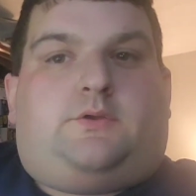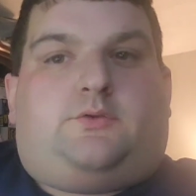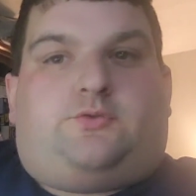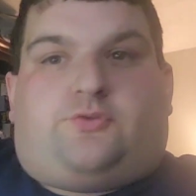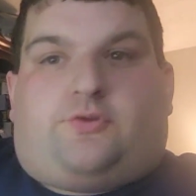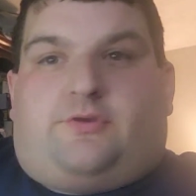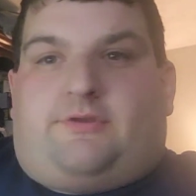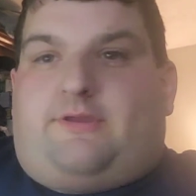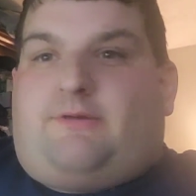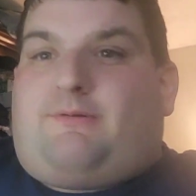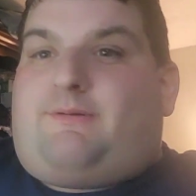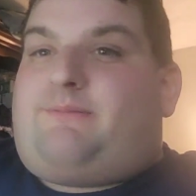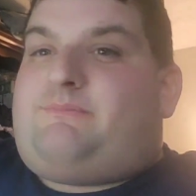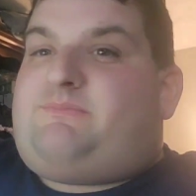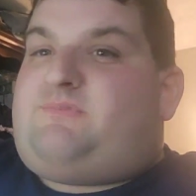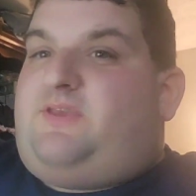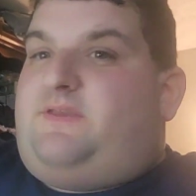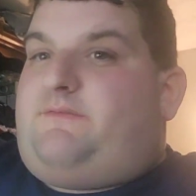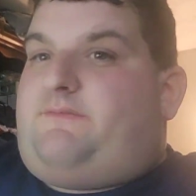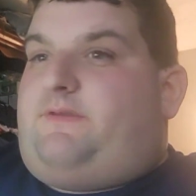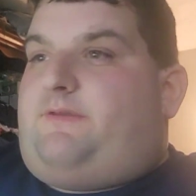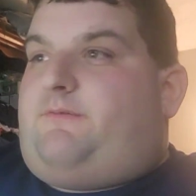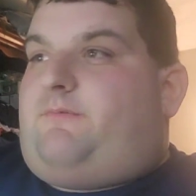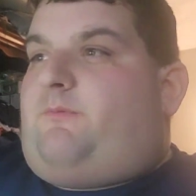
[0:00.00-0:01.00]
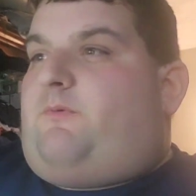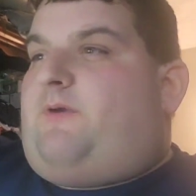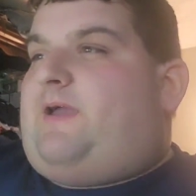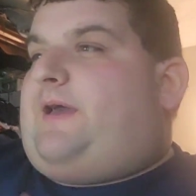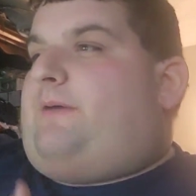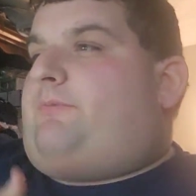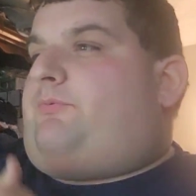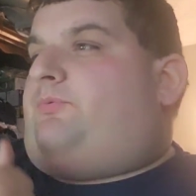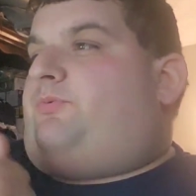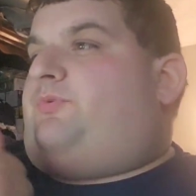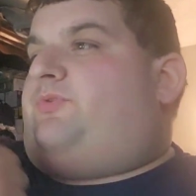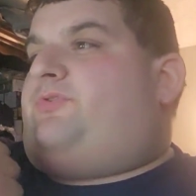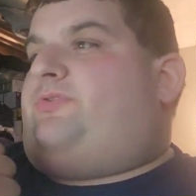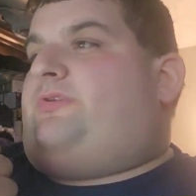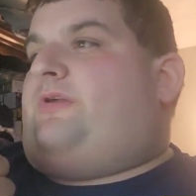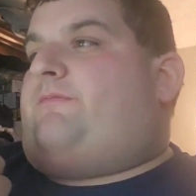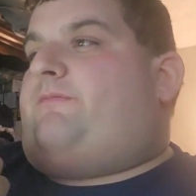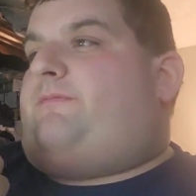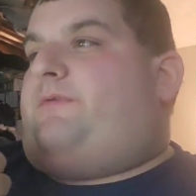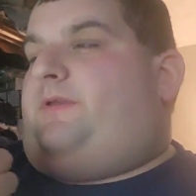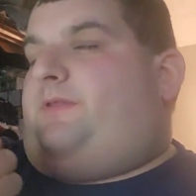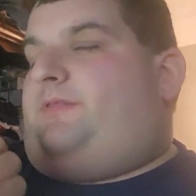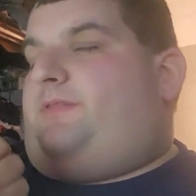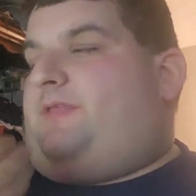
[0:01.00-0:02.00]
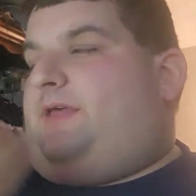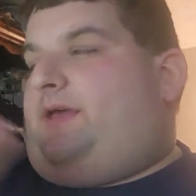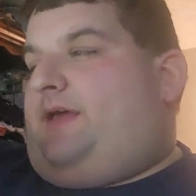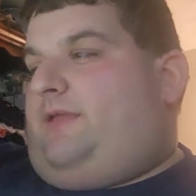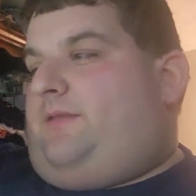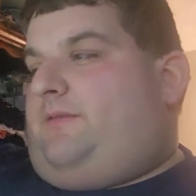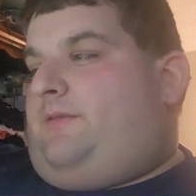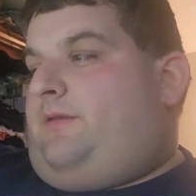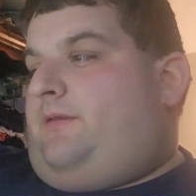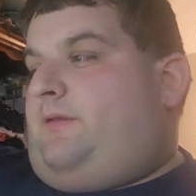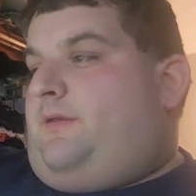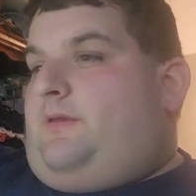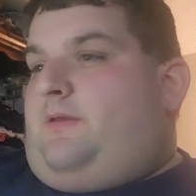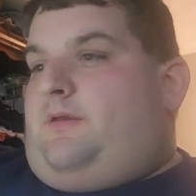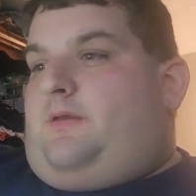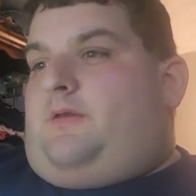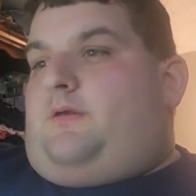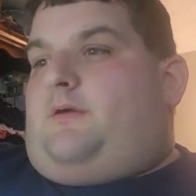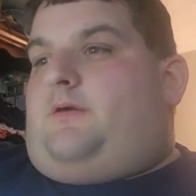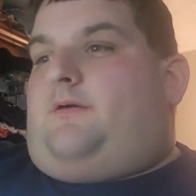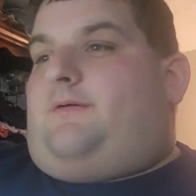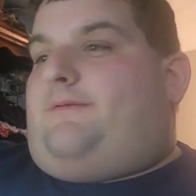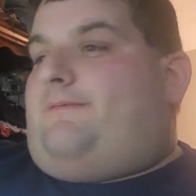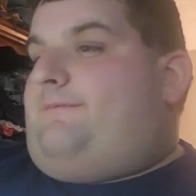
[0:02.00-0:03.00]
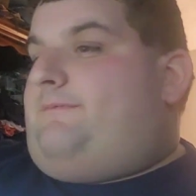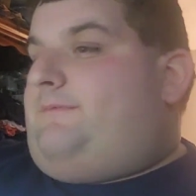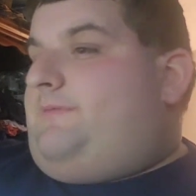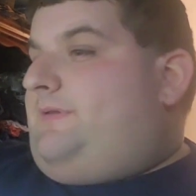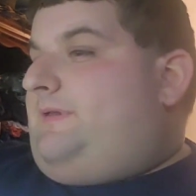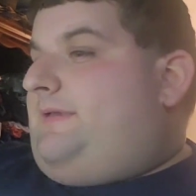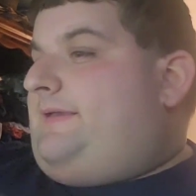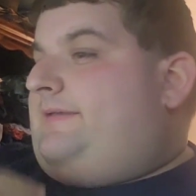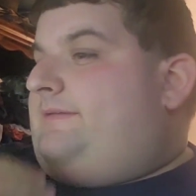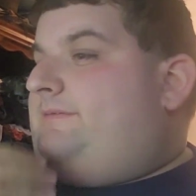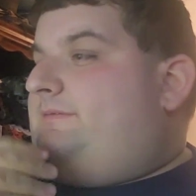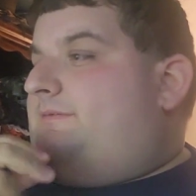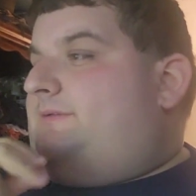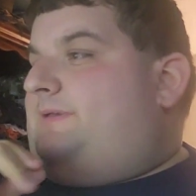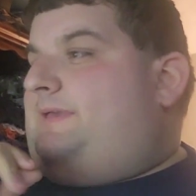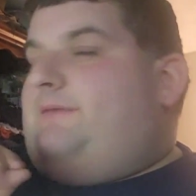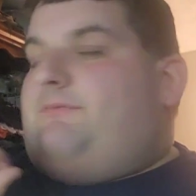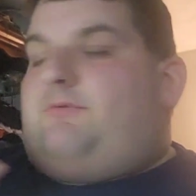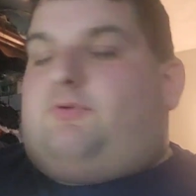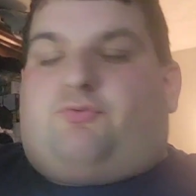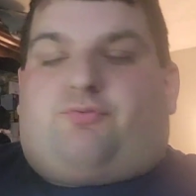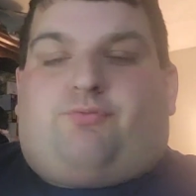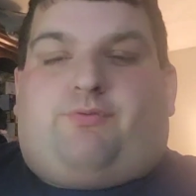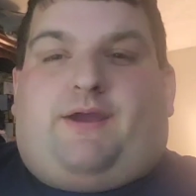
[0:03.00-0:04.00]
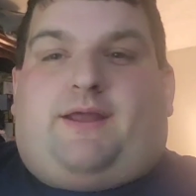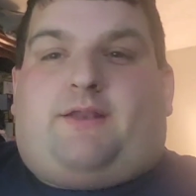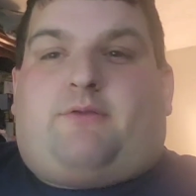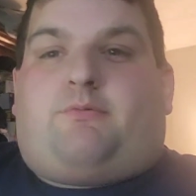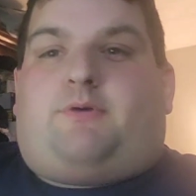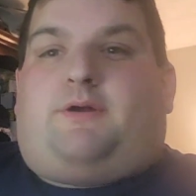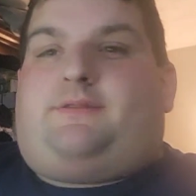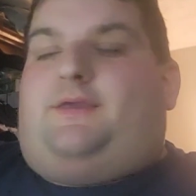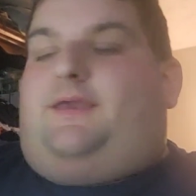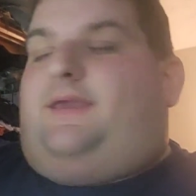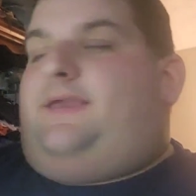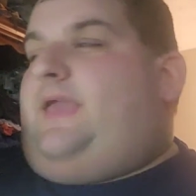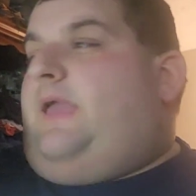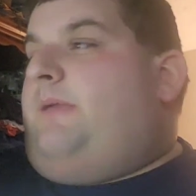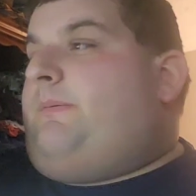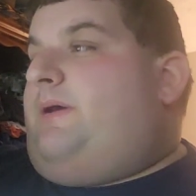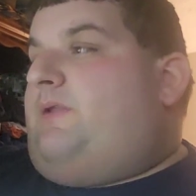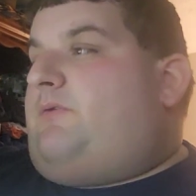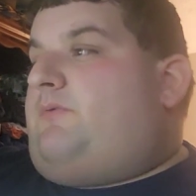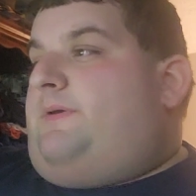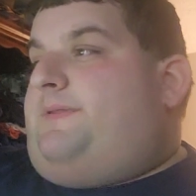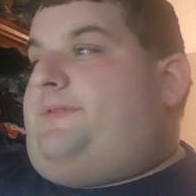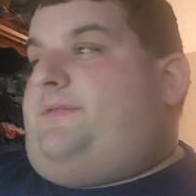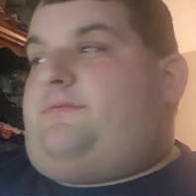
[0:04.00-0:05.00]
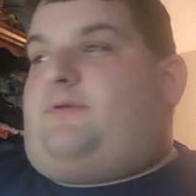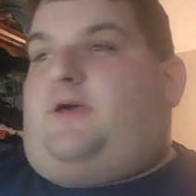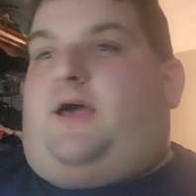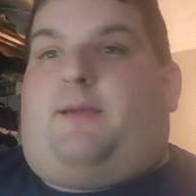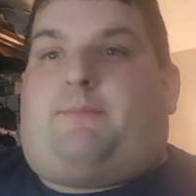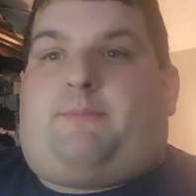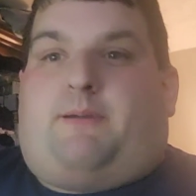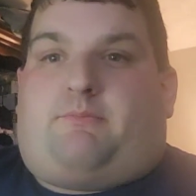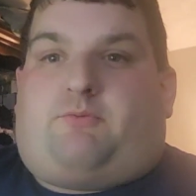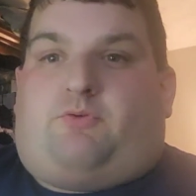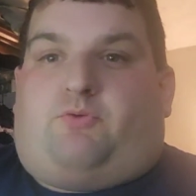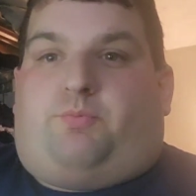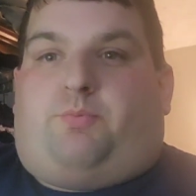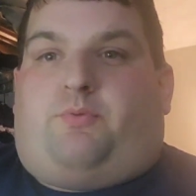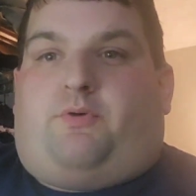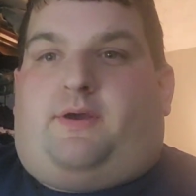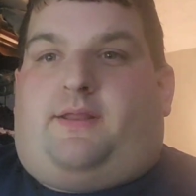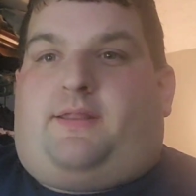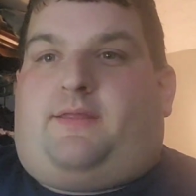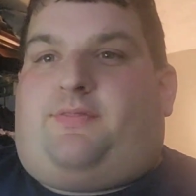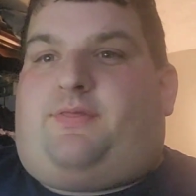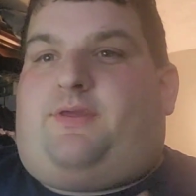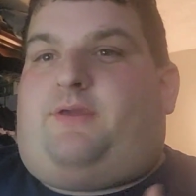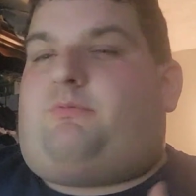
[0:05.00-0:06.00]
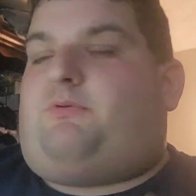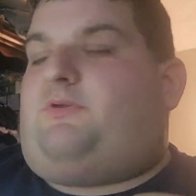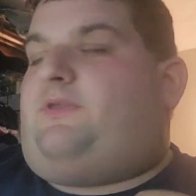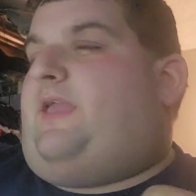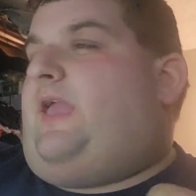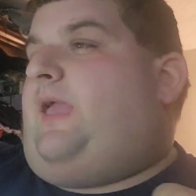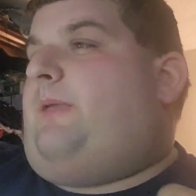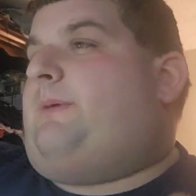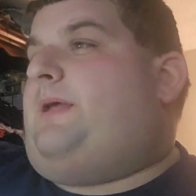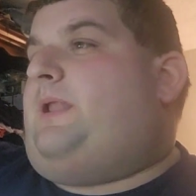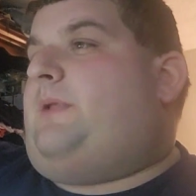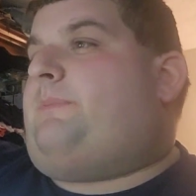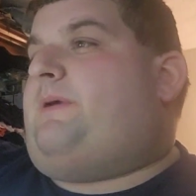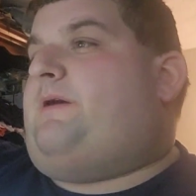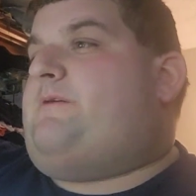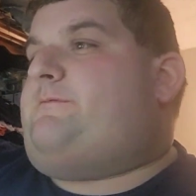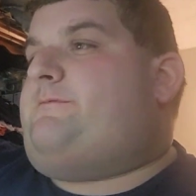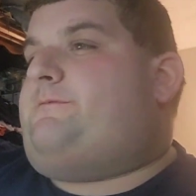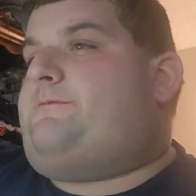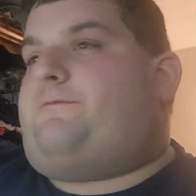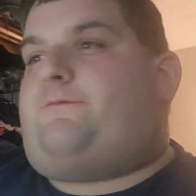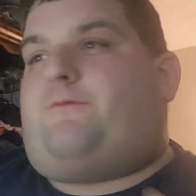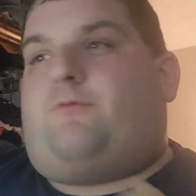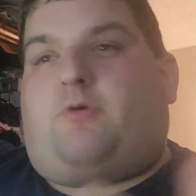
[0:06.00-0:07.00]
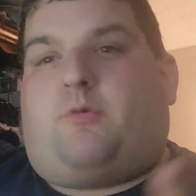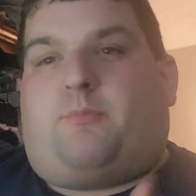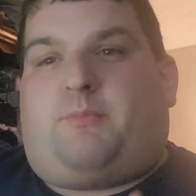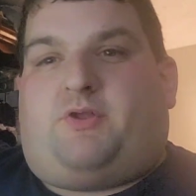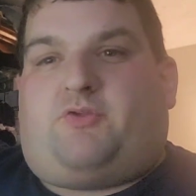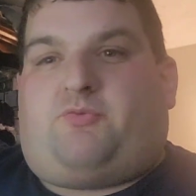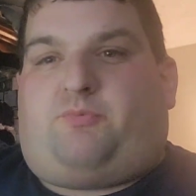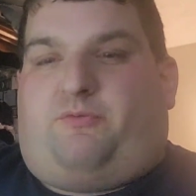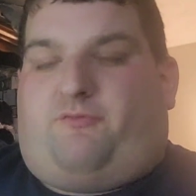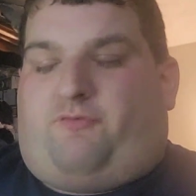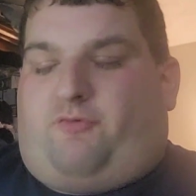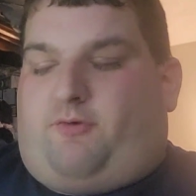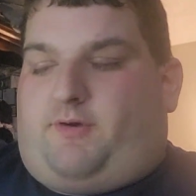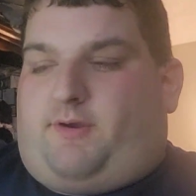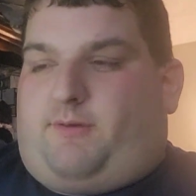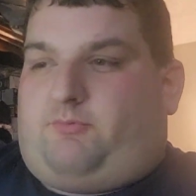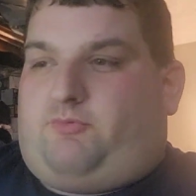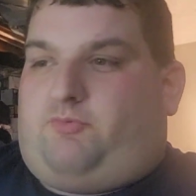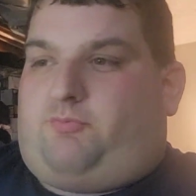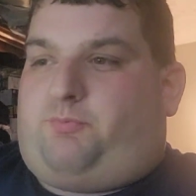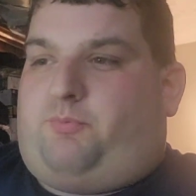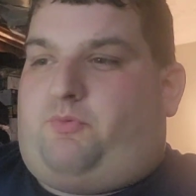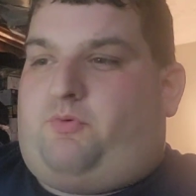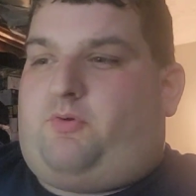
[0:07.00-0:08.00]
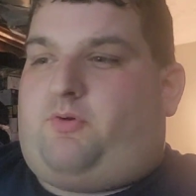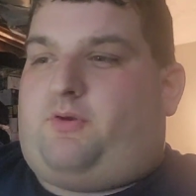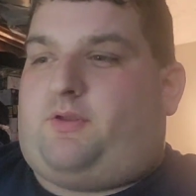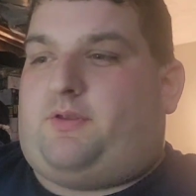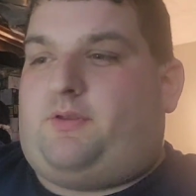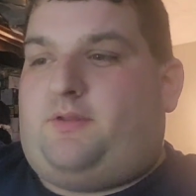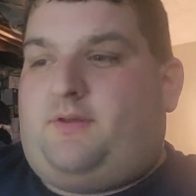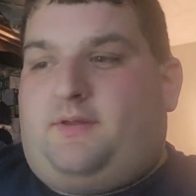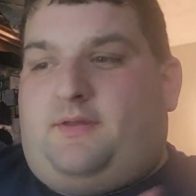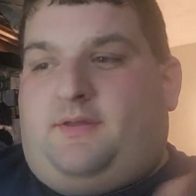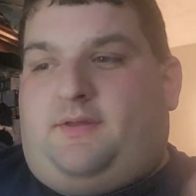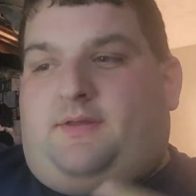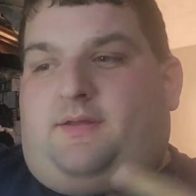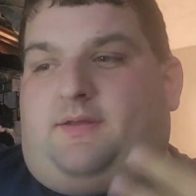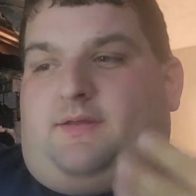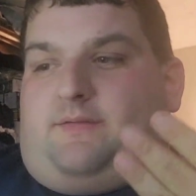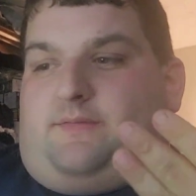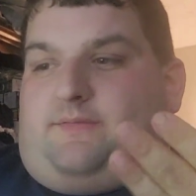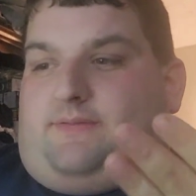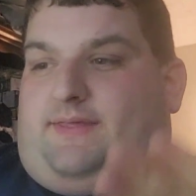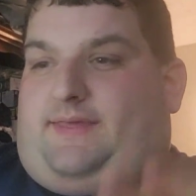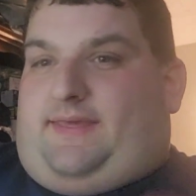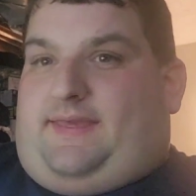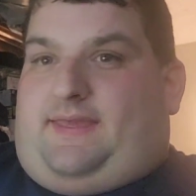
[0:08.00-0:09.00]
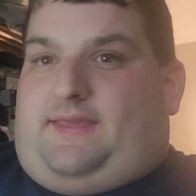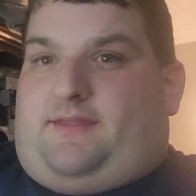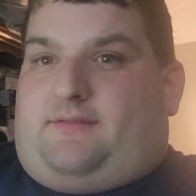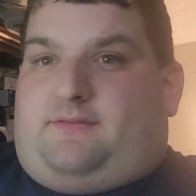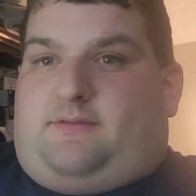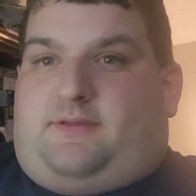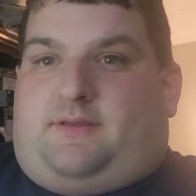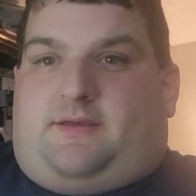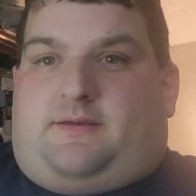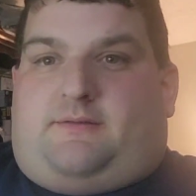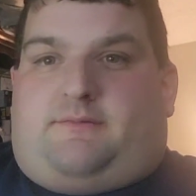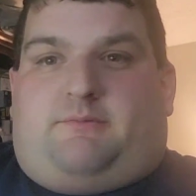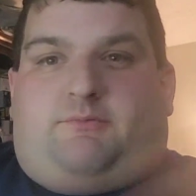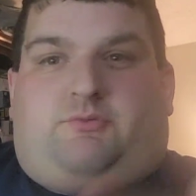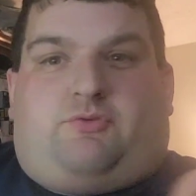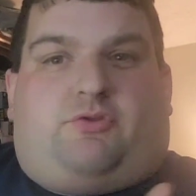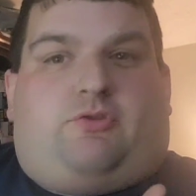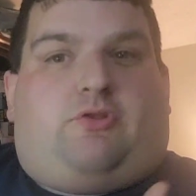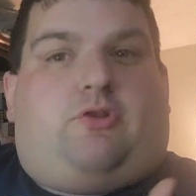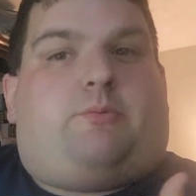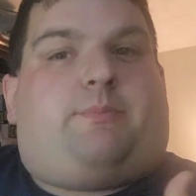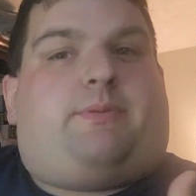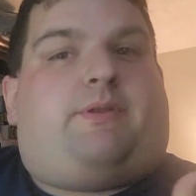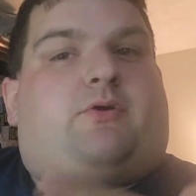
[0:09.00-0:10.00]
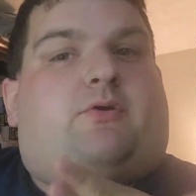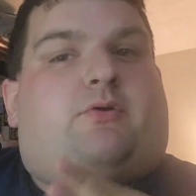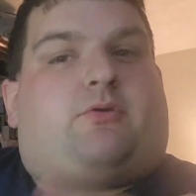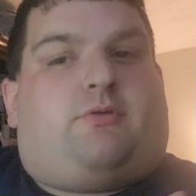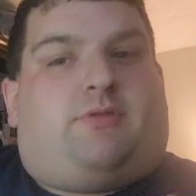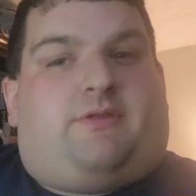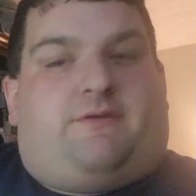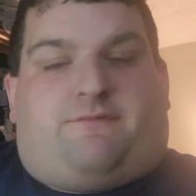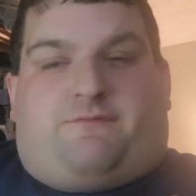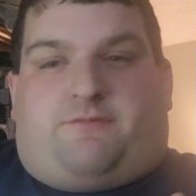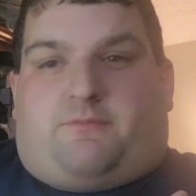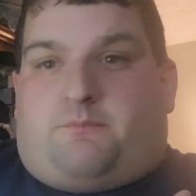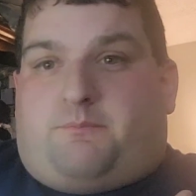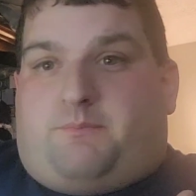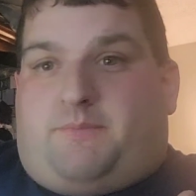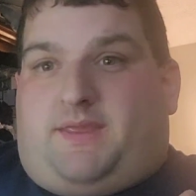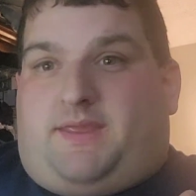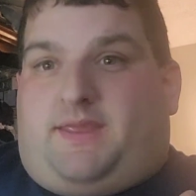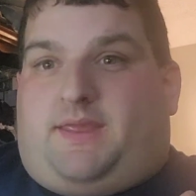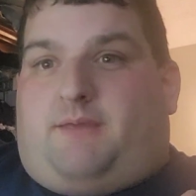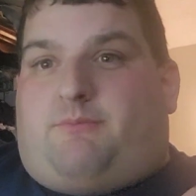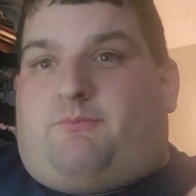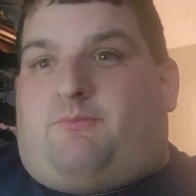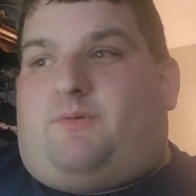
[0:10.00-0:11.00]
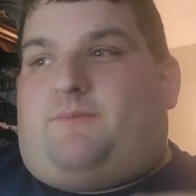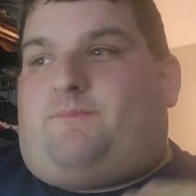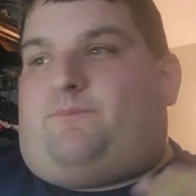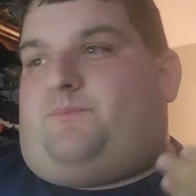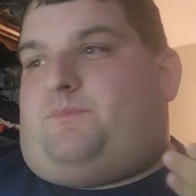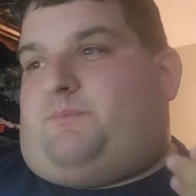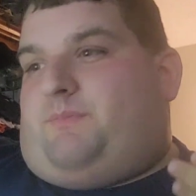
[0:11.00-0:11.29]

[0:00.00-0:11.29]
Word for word: So Yo MTV Raps was something that it was right around it came out around the time I was born. I think it came out about four months before I was born, and uh, it was a little bit early for me.